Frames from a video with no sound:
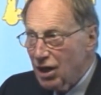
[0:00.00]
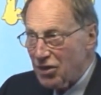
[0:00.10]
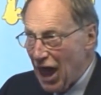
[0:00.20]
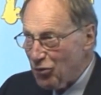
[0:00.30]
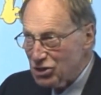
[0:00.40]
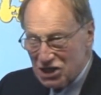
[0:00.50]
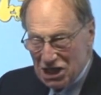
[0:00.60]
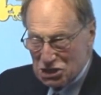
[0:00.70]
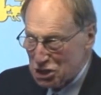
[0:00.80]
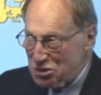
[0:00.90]
That was
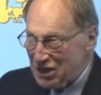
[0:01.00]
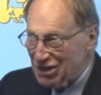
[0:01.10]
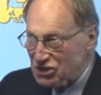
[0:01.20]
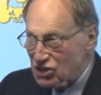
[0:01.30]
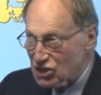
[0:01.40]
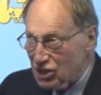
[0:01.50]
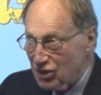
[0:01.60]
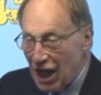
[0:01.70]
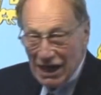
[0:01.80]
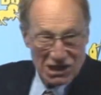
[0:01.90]
it,
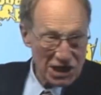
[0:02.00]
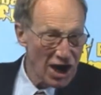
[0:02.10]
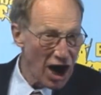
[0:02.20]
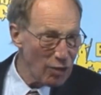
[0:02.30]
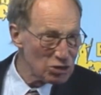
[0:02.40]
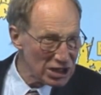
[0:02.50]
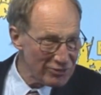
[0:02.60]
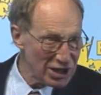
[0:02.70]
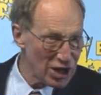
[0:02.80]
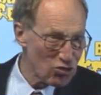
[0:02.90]
2002. Listen, I was
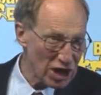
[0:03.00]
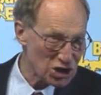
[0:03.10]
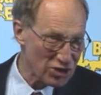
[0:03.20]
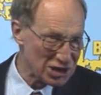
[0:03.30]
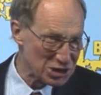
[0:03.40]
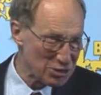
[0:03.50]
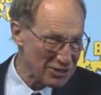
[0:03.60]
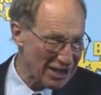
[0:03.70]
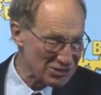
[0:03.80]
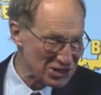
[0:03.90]
living in Russia in
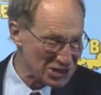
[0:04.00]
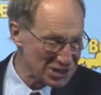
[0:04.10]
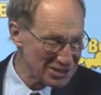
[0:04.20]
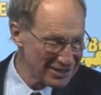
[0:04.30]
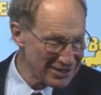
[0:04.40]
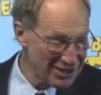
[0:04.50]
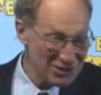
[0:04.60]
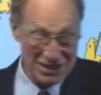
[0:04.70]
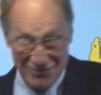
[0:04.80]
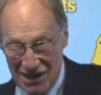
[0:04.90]
2002. I was
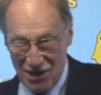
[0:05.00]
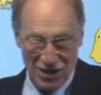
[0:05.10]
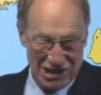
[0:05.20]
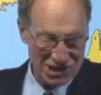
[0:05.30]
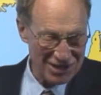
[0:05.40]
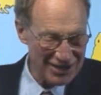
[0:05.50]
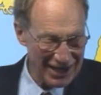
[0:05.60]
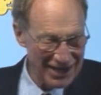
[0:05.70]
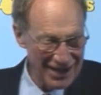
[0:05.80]
living in Russia, right?